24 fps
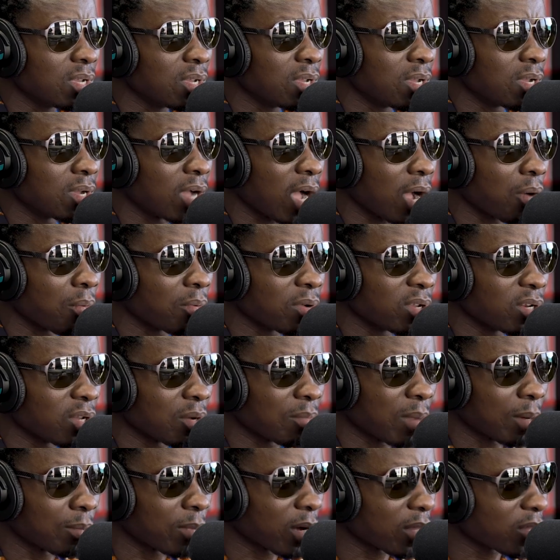Right. I, you know,
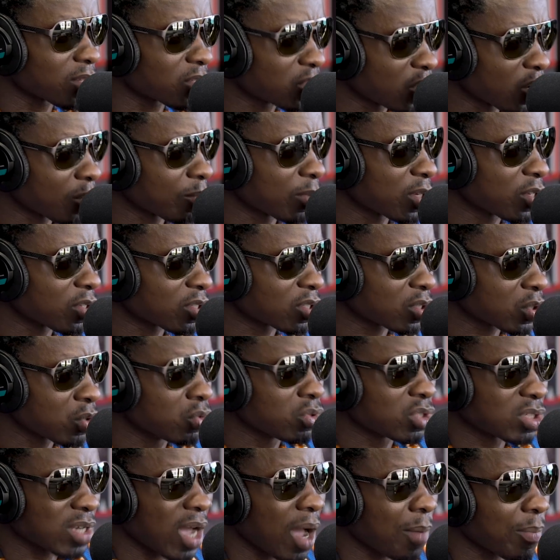my mother took me
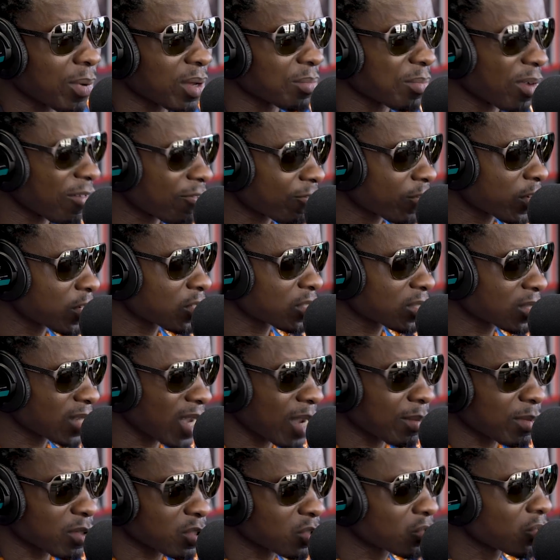school shopping. My first
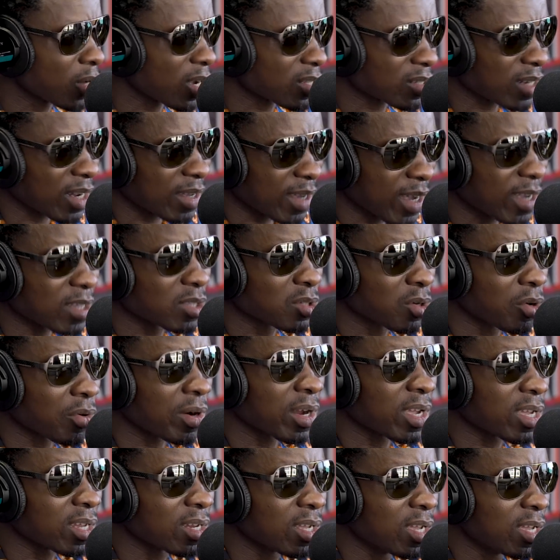time in school, I was like eighth
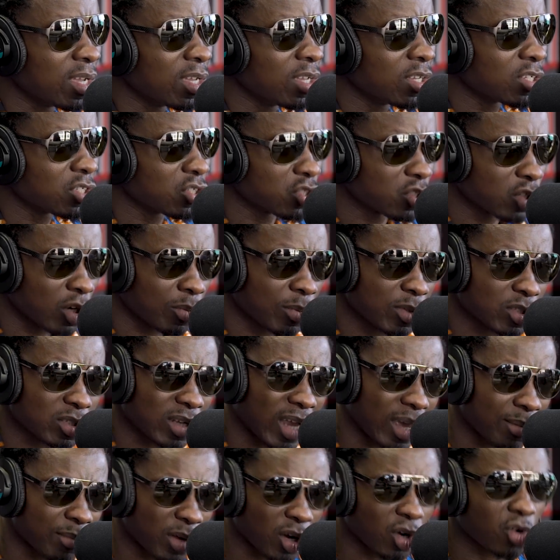grade. She took me to
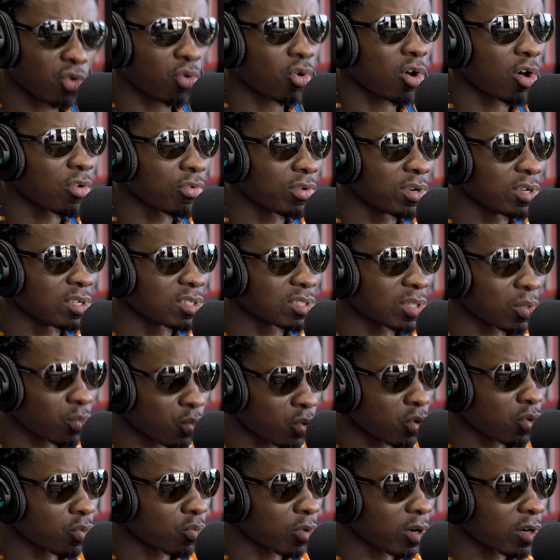like McCrory's and
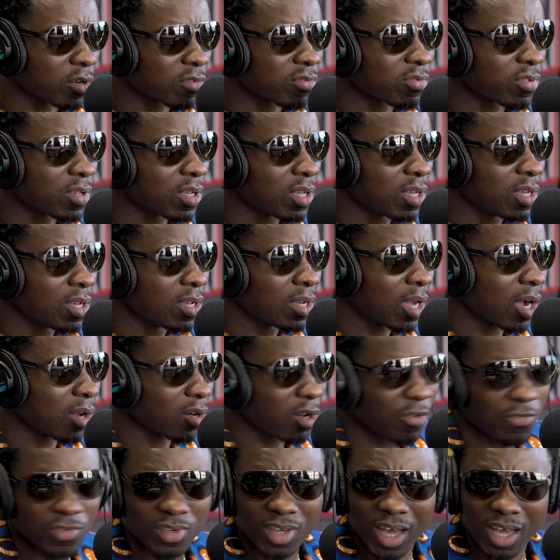Woolworths. Mm. I don't
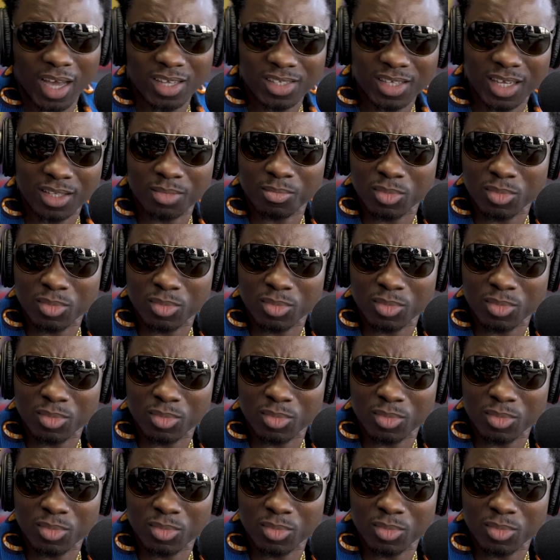know if you guys had